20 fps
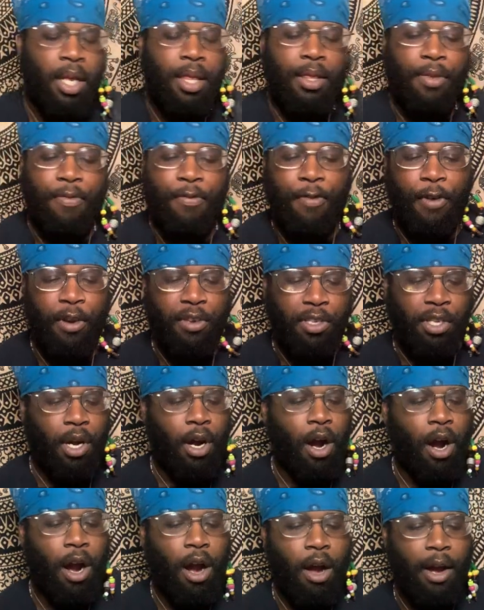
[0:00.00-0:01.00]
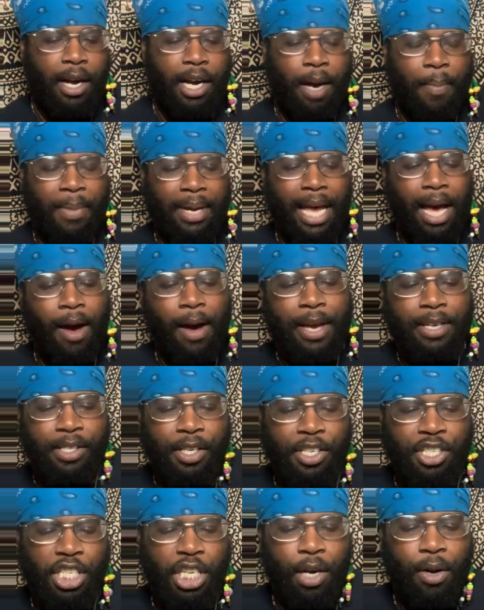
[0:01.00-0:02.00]
First card coming out is the
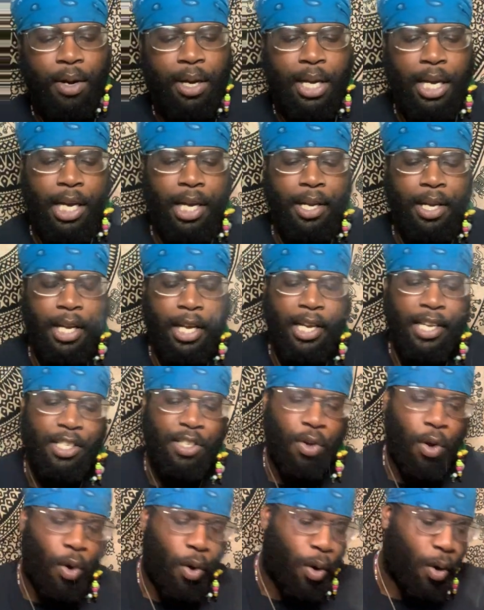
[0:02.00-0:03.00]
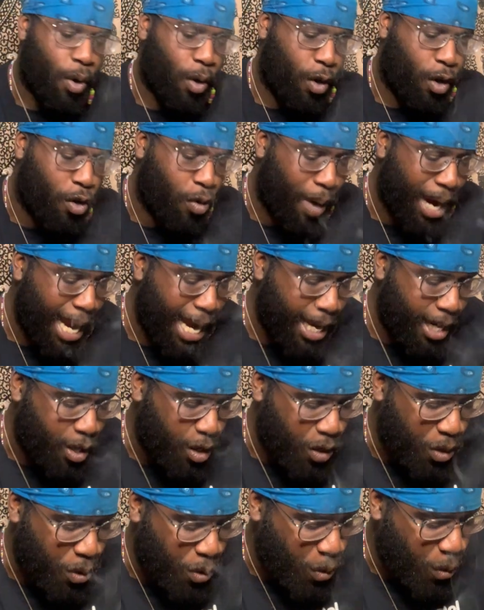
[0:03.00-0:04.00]
Chariot is great
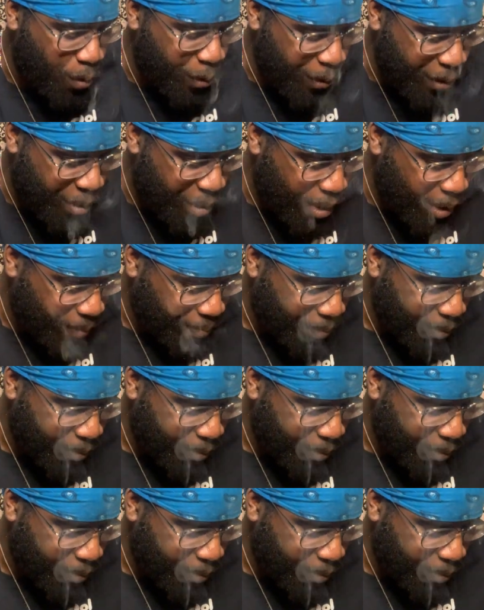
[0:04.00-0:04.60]
news,